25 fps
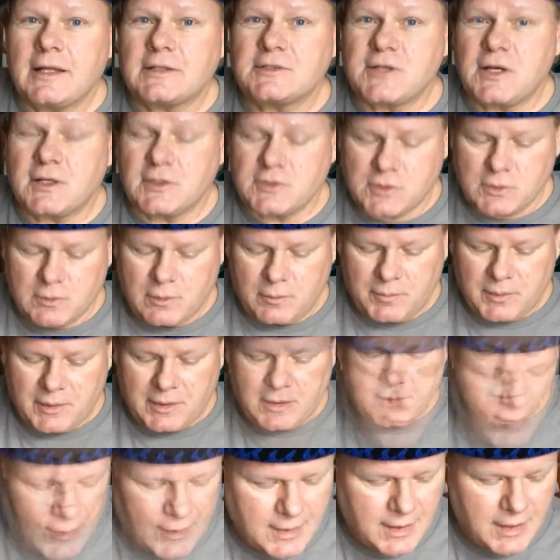That's also a
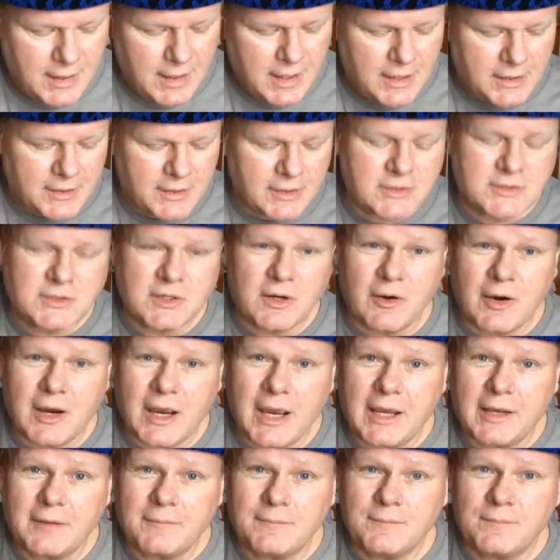B. There's our
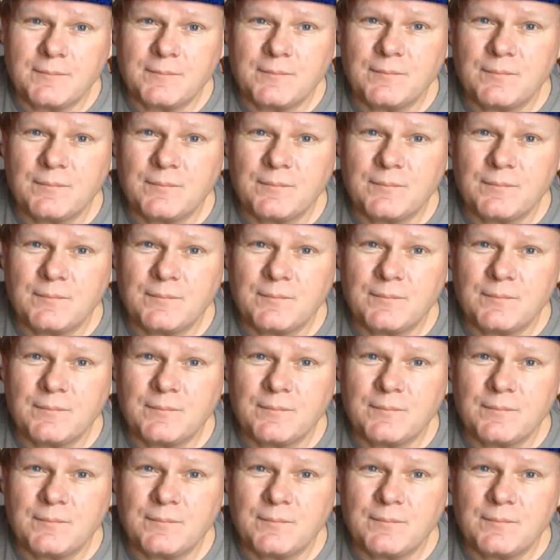A.